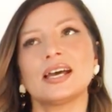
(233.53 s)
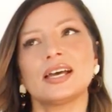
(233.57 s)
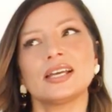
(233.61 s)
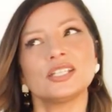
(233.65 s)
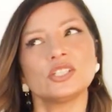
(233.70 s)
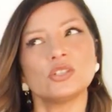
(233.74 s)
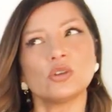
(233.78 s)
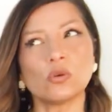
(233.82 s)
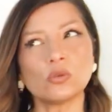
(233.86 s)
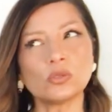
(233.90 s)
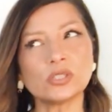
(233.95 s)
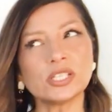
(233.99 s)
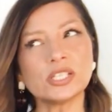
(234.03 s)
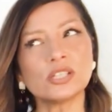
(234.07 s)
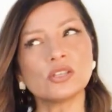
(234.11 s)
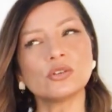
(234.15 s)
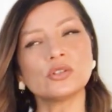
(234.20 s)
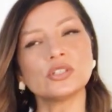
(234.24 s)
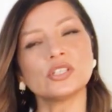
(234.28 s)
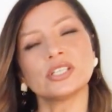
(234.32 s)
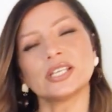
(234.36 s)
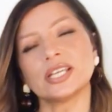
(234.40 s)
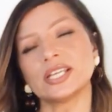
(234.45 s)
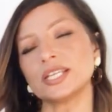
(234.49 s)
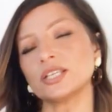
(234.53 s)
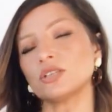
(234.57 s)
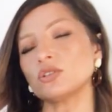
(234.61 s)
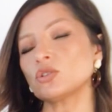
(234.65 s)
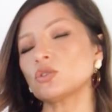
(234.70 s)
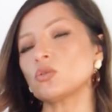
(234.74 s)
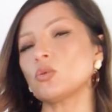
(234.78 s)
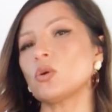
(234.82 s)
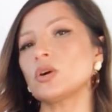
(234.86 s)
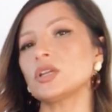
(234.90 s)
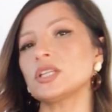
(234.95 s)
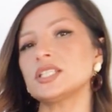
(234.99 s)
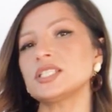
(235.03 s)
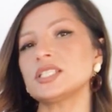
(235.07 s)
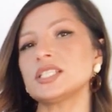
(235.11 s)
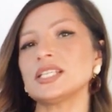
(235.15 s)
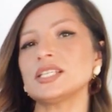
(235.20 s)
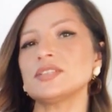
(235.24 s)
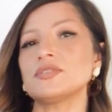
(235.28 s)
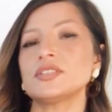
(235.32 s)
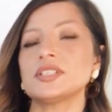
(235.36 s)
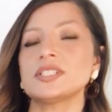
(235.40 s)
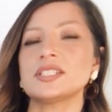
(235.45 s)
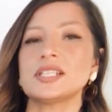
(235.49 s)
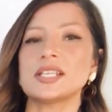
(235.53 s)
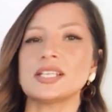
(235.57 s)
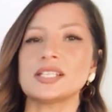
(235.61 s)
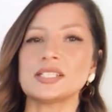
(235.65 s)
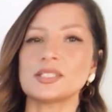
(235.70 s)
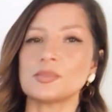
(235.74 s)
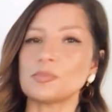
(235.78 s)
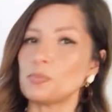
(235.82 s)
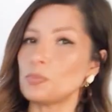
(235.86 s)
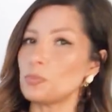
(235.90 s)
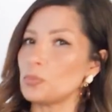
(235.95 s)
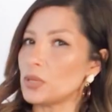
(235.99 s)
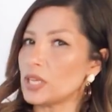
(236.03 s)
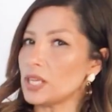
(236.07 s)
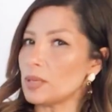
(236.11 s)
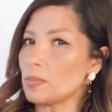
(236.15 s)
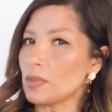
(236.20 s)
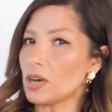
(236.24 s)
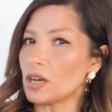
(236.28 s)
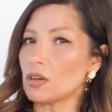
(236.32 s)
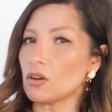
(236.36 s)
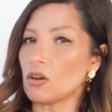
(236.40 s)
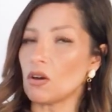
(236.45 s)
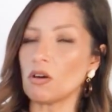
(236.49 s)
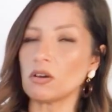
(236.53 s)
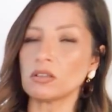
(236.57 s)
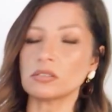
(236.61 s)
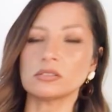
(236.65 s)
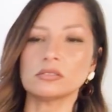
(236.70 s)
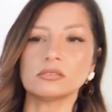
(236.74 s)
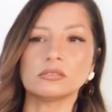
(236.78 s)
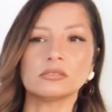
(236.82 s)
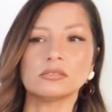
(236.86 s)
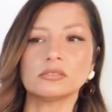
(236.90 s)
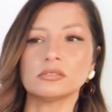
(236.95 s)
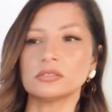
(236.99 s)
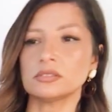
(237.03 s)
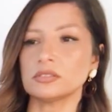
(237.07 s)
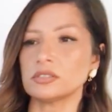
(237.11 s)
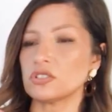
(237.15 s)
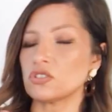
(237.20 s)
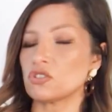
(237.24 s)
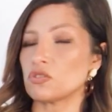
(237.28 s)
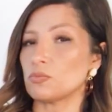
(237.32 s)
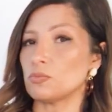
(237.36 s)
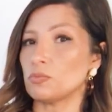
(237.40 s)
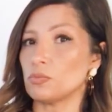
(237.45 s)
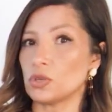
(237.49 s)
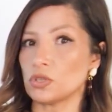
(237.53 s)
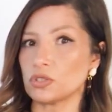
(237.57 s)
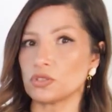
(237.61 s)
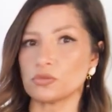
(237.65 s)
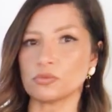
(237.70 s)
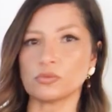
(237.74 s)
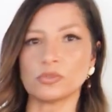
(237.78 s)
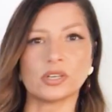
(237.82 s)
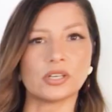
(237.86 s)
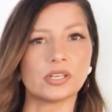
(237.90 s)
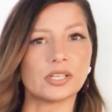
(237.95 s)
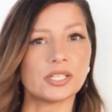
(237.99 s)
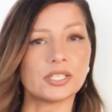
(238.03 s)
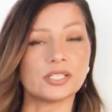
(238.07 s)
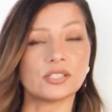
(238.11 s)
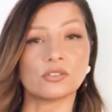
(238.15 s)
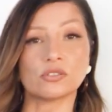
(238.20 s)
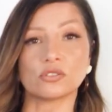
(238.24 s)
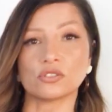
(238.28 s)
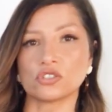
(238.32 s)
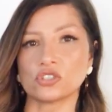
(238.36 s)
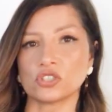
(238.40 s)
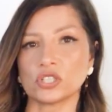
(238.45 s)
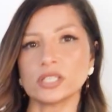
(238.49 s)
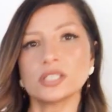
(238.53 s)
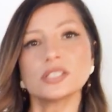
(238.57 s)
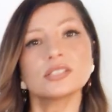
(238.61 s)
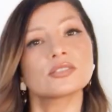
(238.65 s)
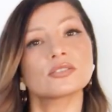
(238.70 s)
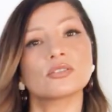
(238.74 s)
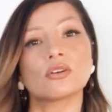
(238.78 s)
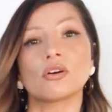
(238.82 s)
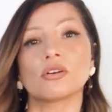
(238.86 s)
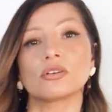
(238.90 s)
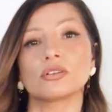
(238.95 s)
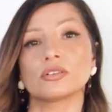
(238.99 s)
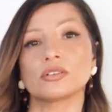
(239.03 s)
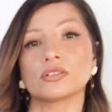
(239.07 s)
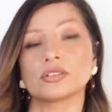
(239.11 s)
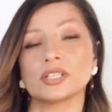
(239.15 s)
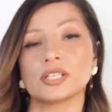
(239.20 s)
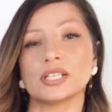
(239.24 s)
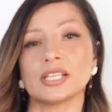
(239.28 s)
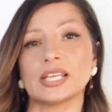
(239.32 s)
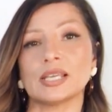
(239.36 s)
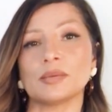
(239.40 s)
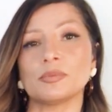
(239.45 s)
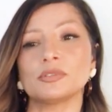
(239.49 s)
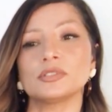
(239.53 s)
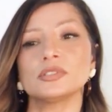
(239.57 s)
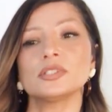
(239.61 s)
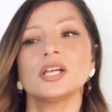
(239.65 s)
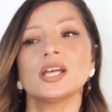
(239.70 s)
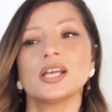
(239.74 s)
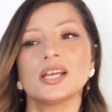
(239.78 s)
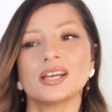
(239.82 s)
You only know you're getting good quality if it says Pima cotton, mercerized or chinsed cotton on the label.